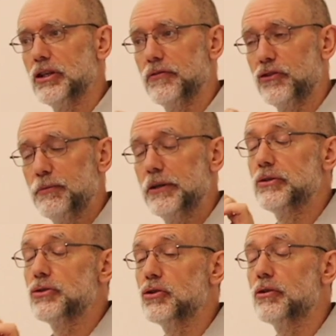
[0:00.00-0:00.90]
of
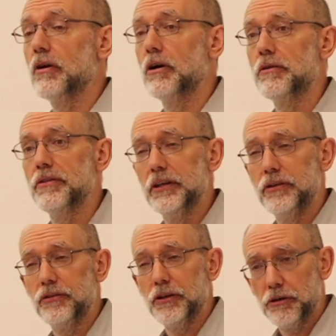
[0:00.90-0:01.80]
spiritual growth
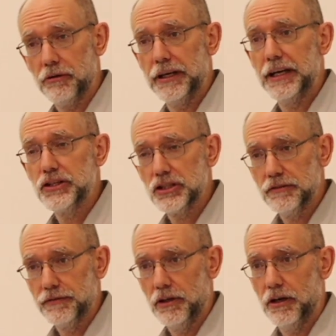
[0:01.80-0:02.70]
is the creation
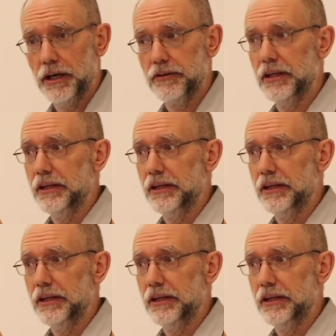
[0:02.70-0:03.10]
of light.